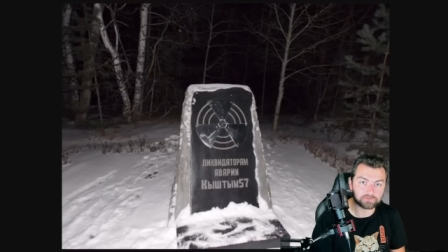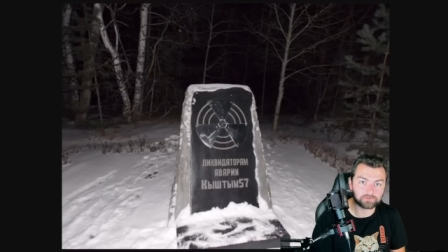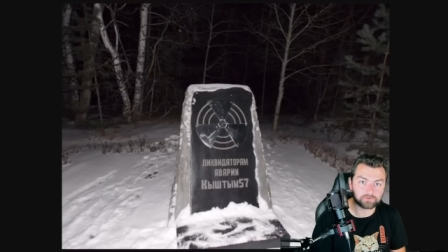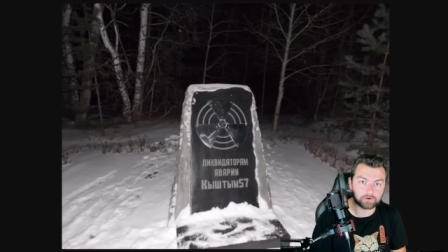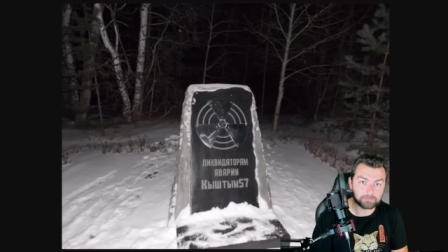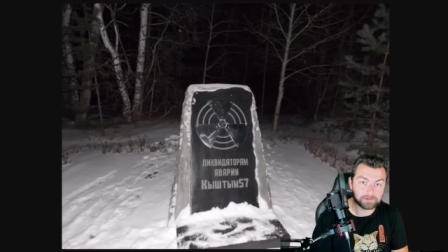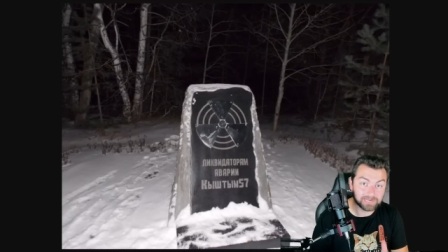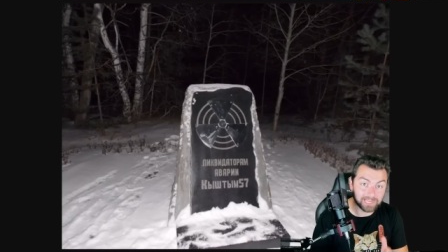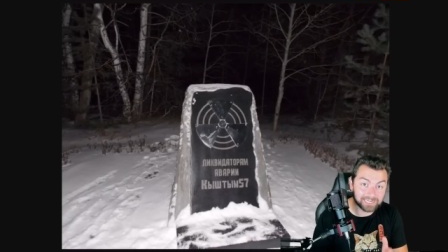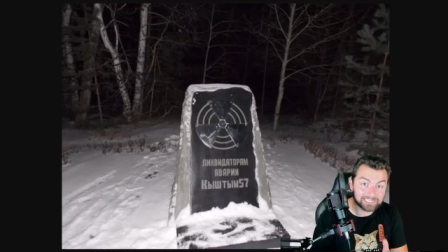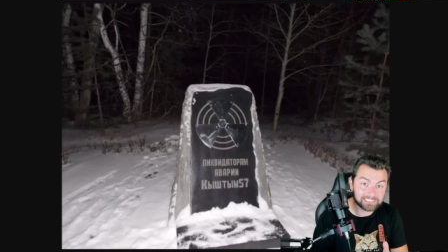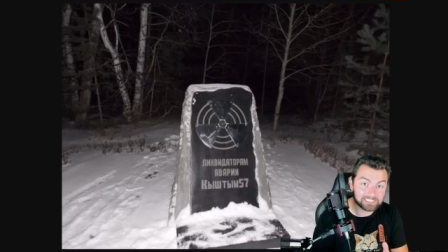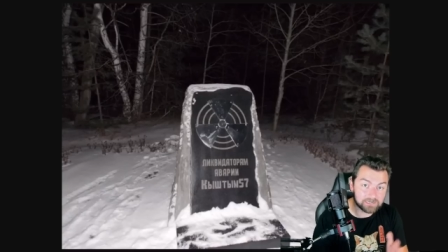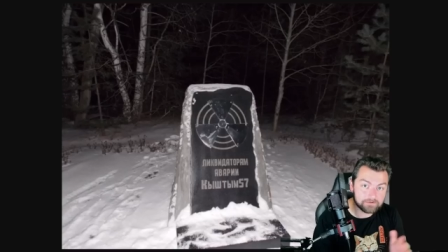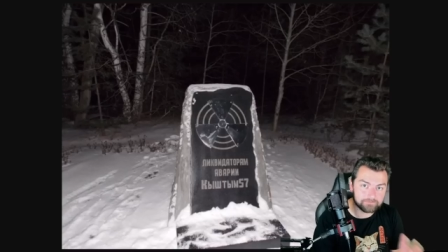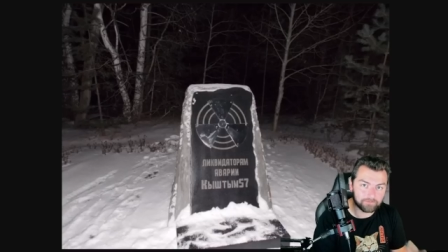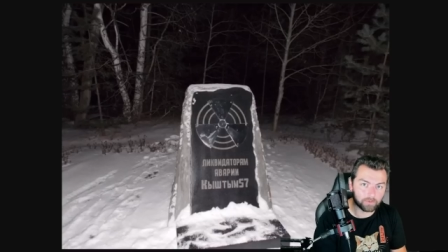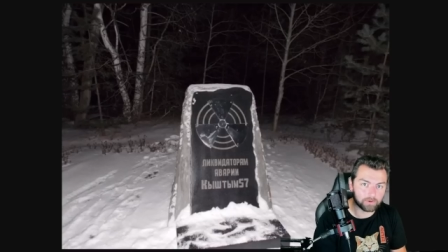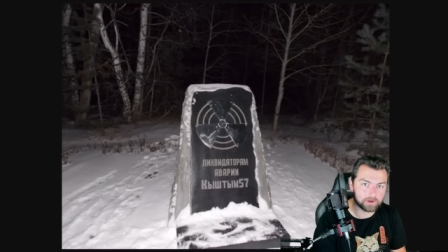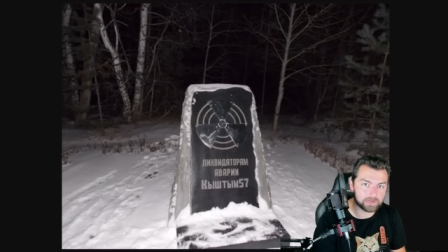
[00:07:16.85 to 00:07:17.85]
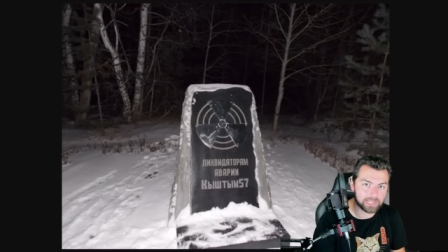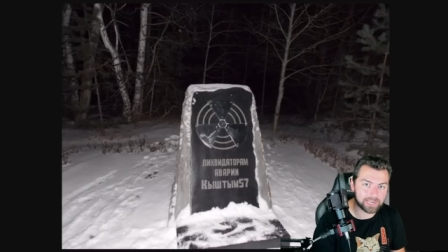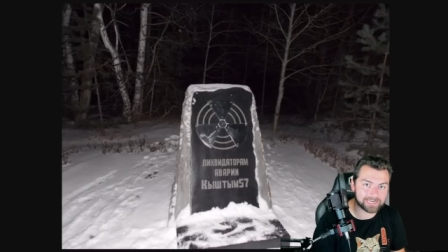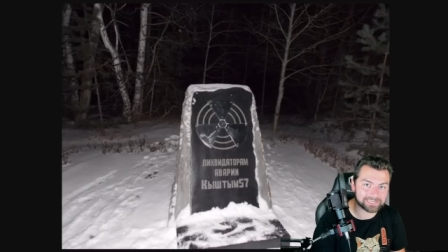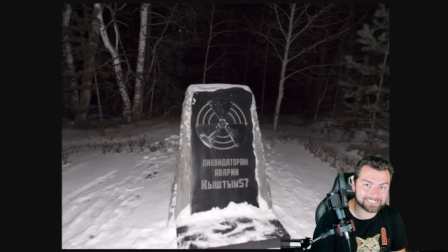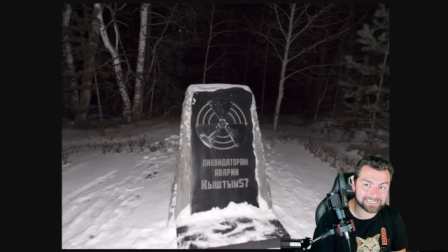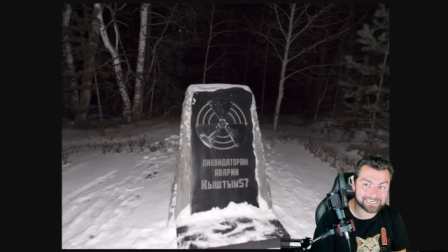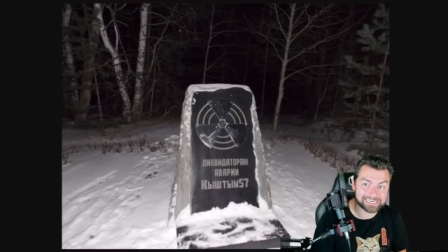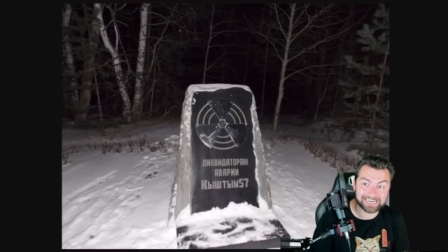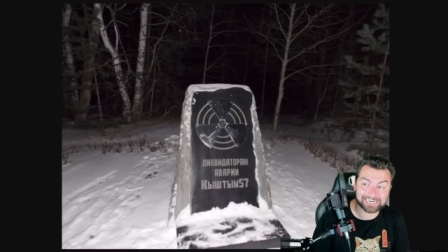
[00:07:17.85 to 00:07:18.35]
from 1948
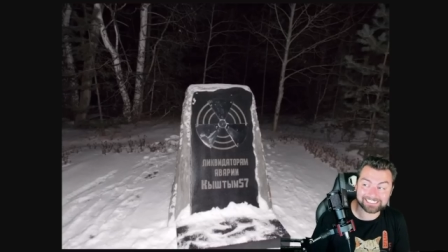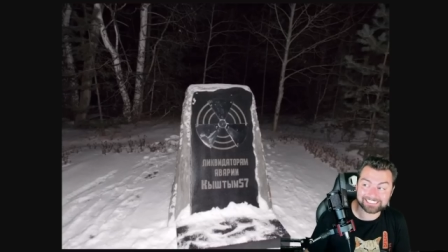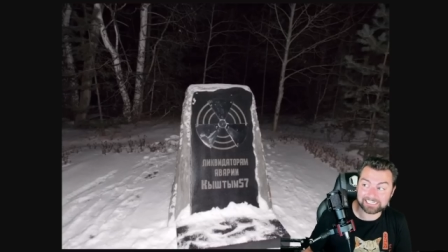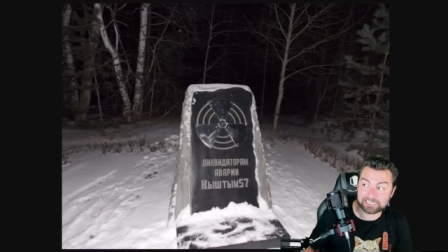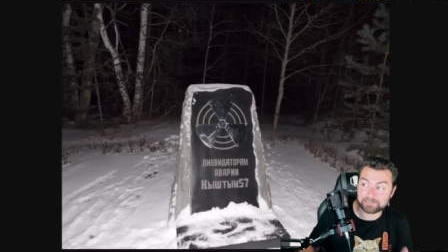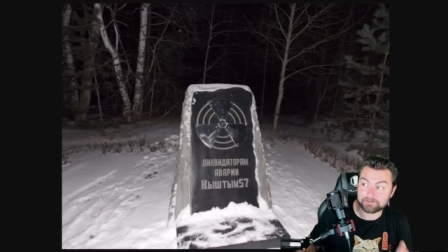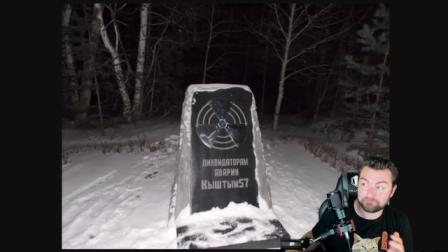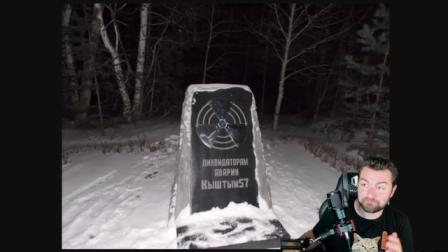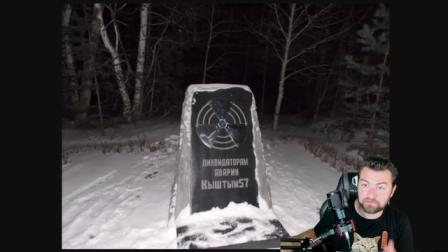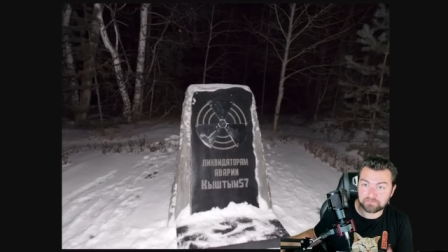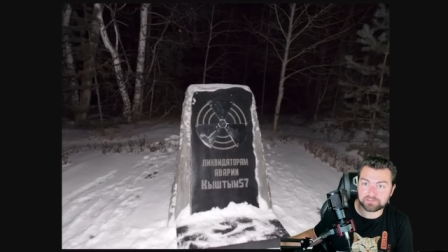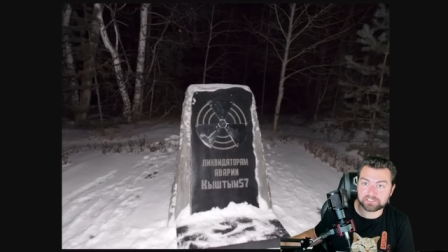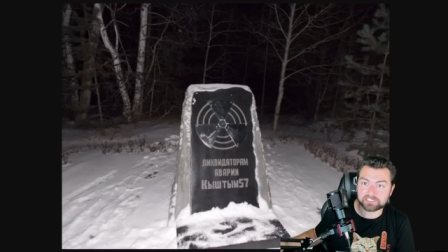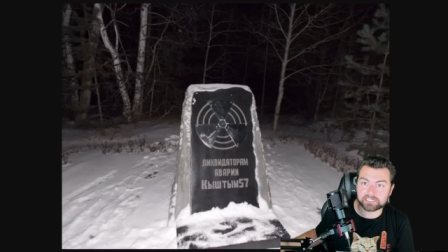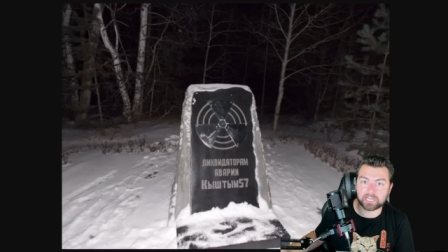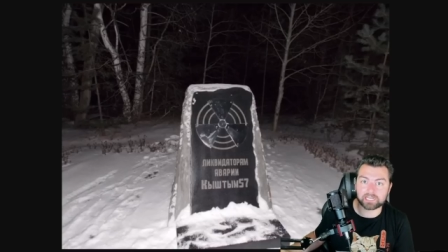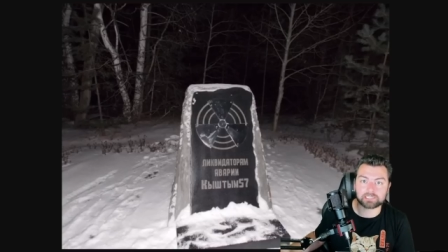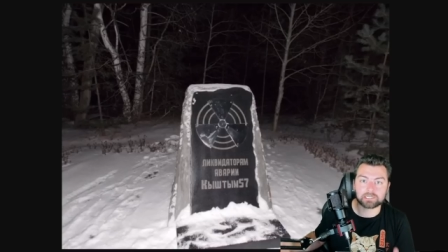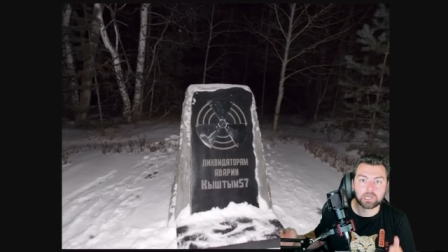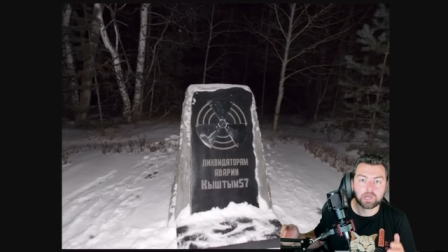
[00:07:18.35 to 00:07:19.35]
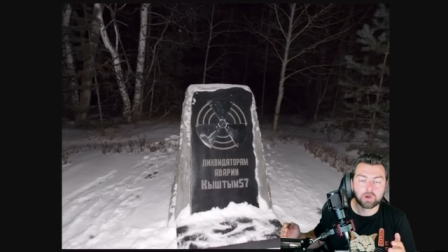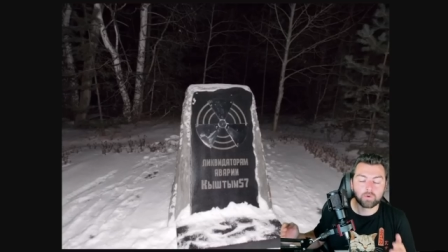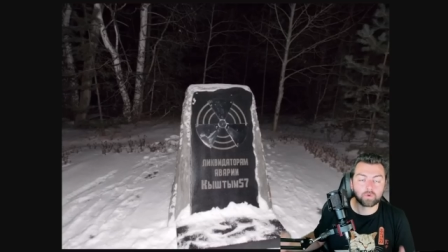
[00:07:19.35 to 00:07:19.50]
to 1958